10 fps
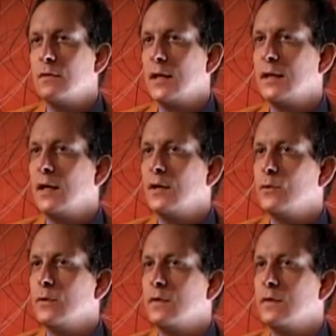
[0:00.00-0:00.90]
right now
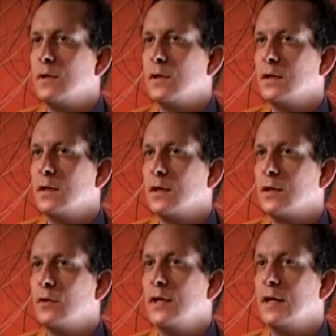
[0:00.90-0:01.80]
with a
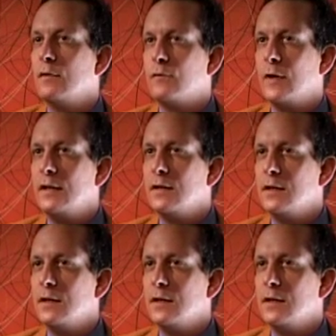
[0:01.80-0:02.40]
colleague and friend